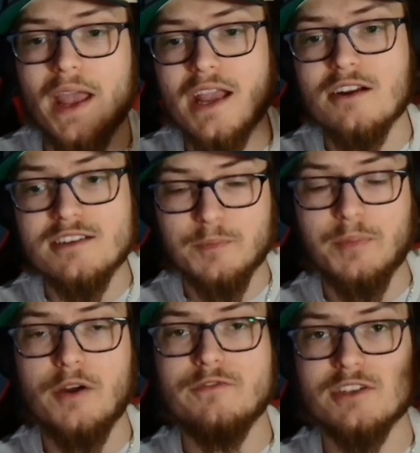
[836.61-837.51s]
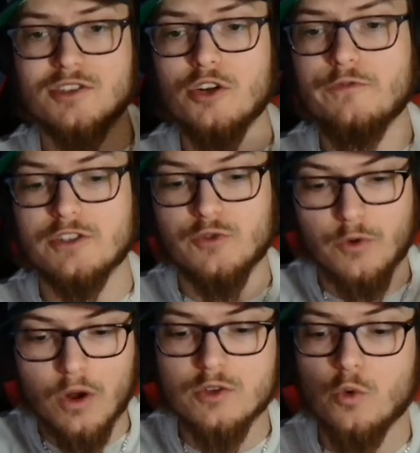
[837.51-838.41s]
air is above the surface. We
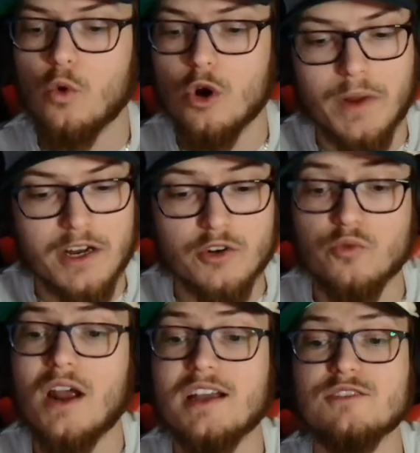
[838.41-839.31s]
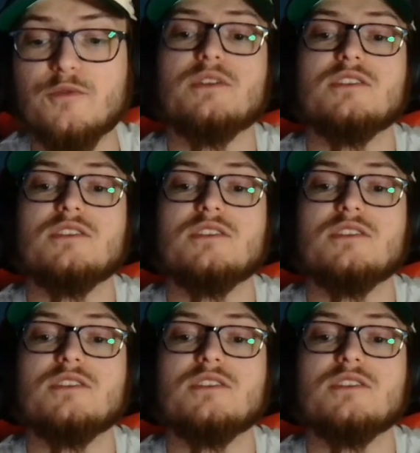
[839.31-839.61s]
want the warm air to rise from the